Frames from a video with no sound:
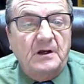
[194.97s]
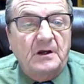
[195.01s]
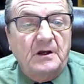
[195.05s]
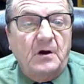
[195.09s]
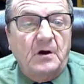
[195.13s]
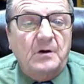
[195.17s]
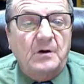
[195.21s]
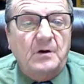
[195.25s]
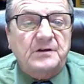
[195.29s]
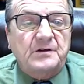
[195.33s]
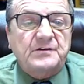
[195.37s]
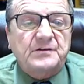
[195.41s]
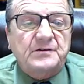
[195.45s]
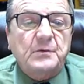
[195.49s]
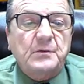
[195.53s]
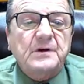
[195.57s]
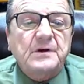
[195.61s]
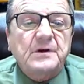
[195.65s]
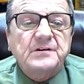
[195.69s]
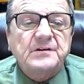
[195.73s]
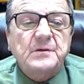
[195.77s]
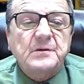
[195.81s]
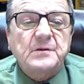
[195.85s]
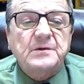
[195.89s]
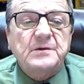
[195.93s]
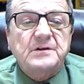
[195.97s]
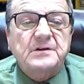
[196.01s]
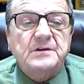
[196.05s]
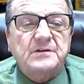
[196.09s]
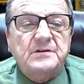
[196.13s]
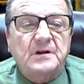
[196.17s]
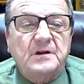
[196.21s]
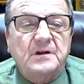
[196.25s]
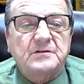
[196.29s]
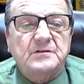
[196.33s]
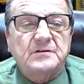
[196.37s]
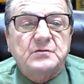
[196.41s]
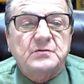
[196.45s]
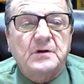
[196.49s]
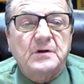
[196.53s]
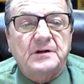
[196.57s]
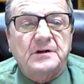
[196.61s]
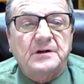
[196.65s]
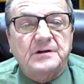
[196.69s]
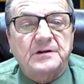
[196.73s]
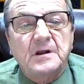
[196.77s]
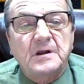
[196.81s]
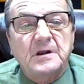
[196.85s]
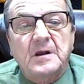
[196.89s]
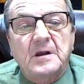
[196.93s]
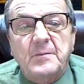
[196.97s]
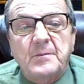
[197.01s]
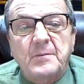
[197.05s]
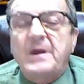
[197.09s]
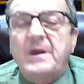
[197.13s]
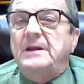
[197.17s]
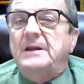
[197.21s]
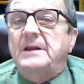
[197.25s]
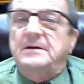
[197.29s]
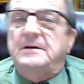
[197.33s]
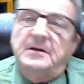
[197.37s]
Okay, so what are some of the trends? Men.